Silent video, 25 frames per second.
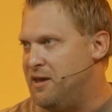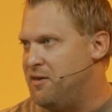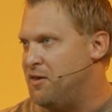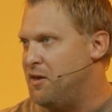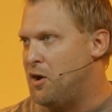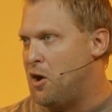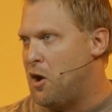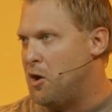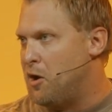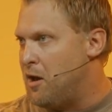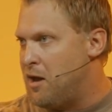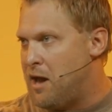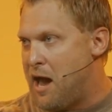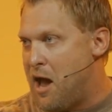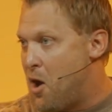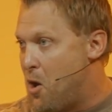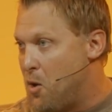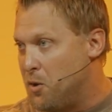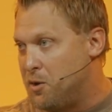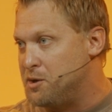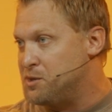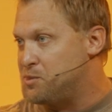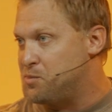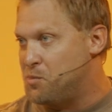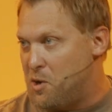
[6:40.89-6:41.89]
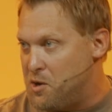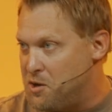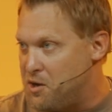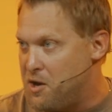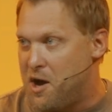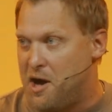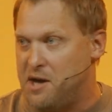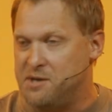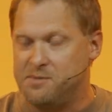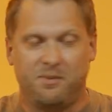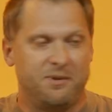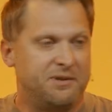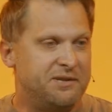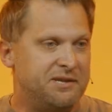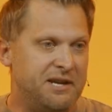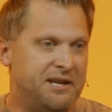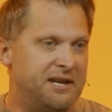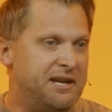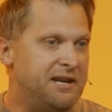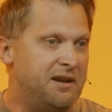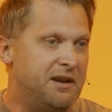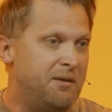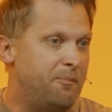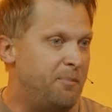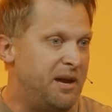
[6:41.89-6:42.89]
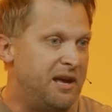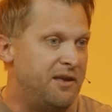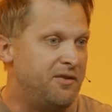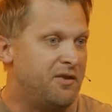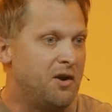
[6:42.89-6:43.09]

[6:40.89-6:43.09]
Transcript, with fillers: that our elders want Gospel City to be,